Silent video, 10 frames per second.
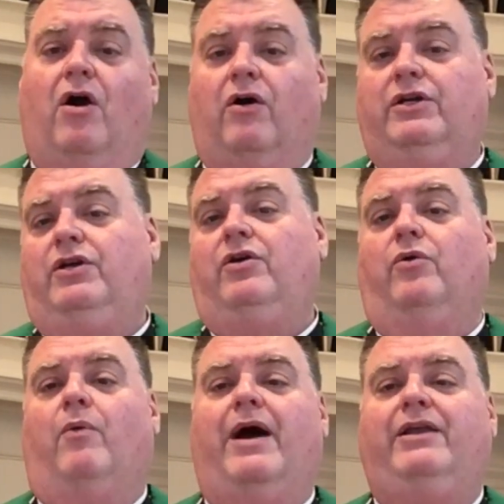Or you,
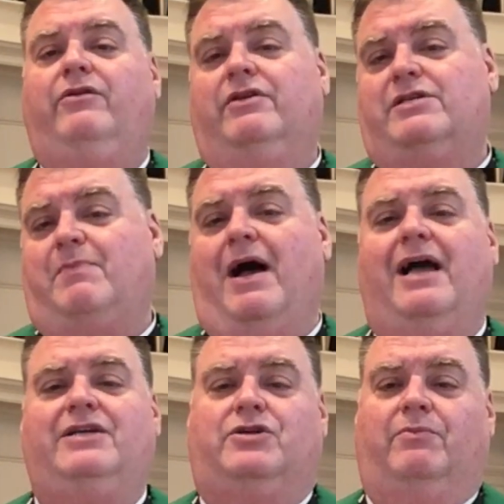why do you
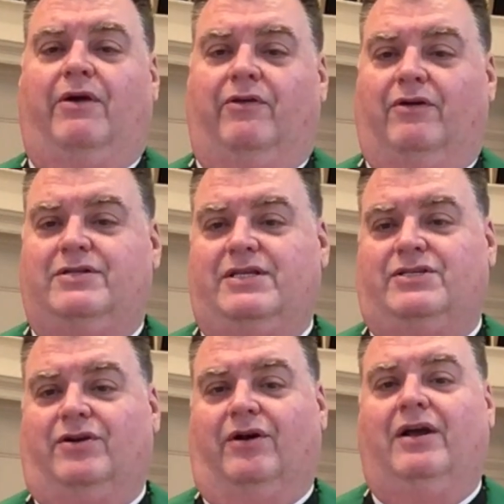despise your brother or
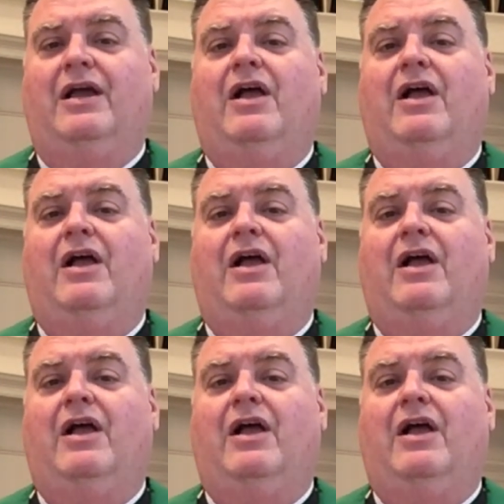sister?